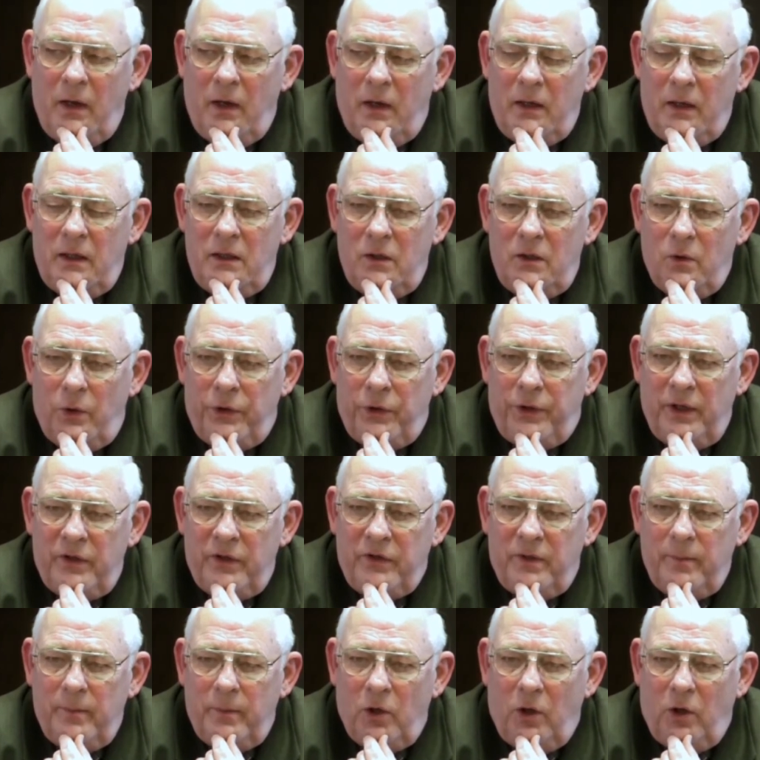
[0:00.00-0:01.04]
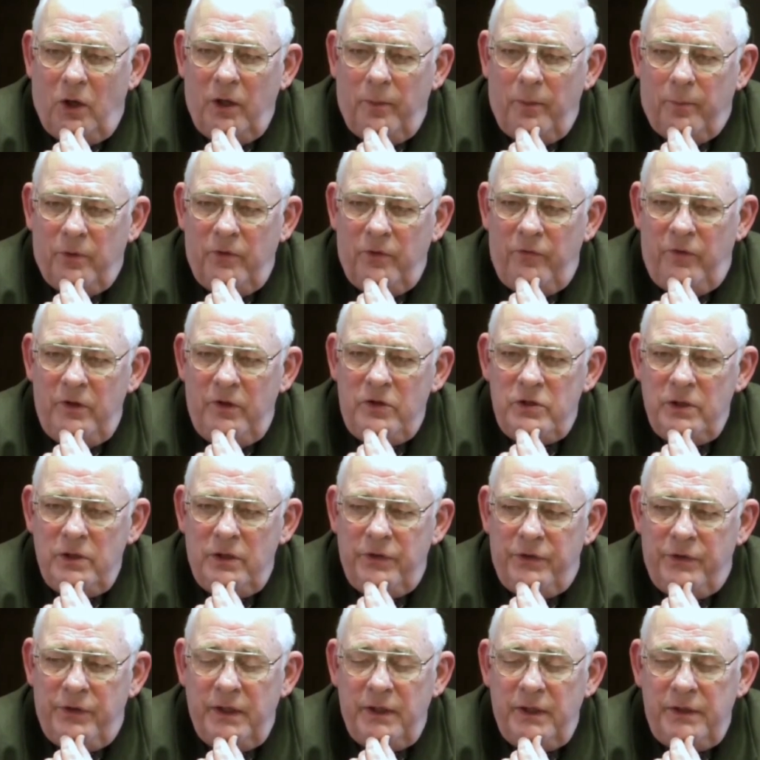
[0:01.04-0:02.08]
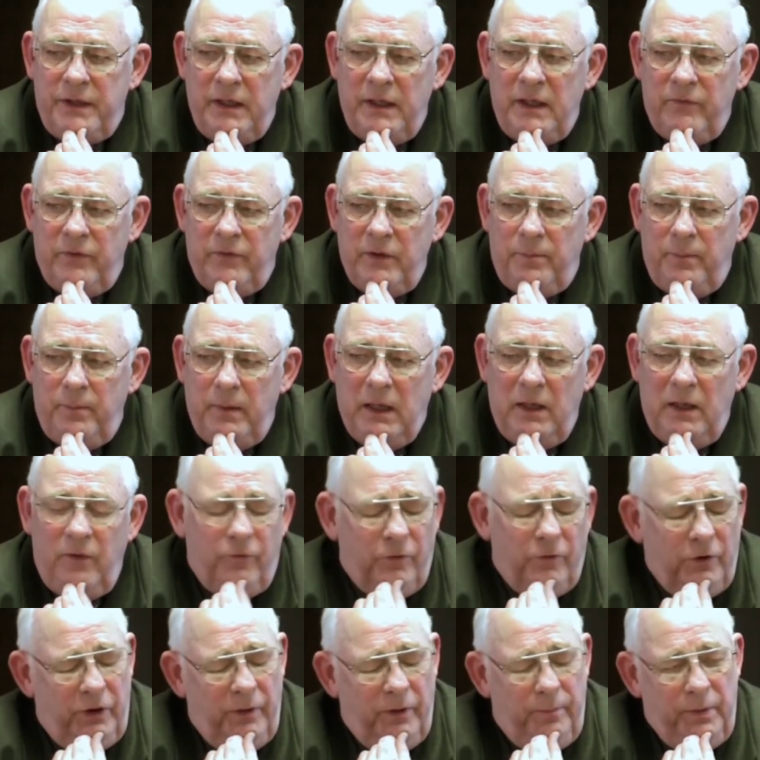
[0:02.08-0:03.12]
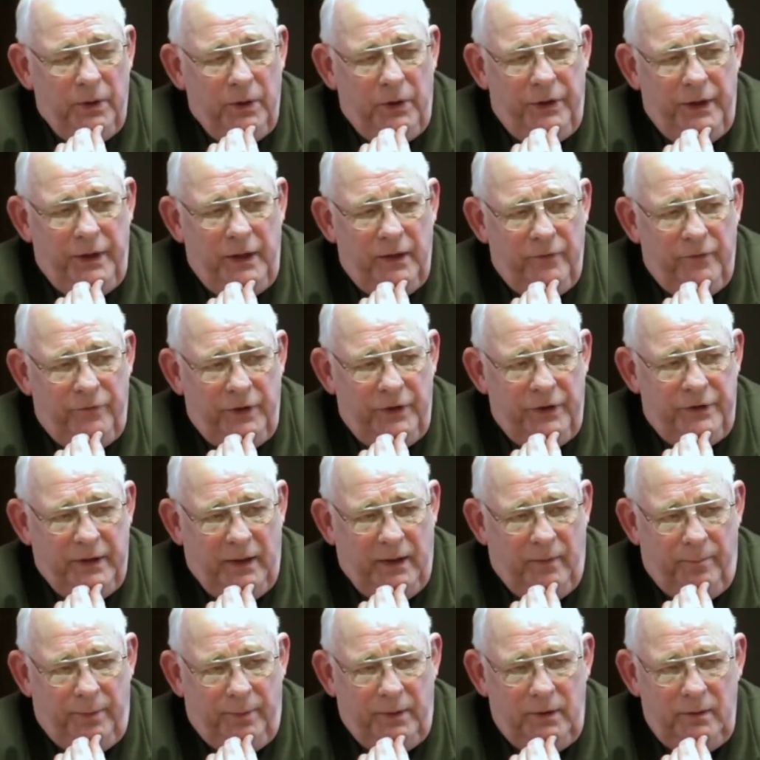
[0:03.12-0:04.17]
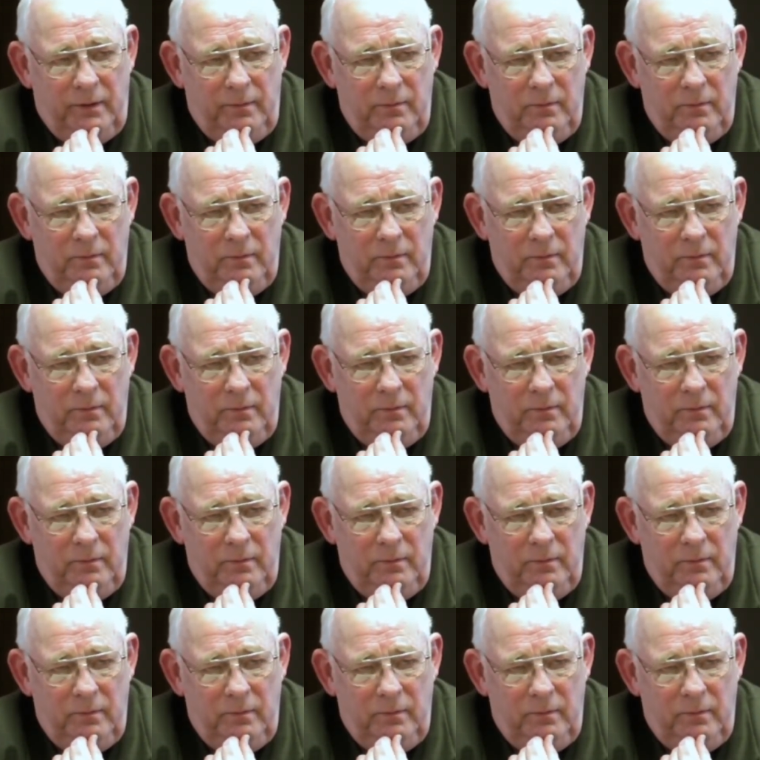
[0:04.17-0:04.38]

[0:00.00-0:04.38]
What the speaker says: in the Old Testament, all the provisions that David made for the building of the temple.